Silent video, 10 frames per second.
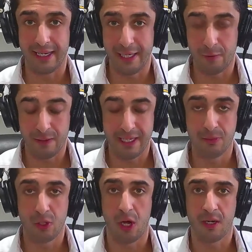and hearing
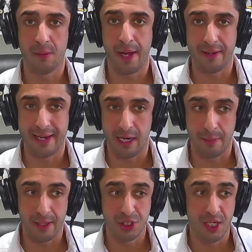him talk about it and
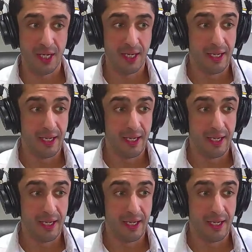how much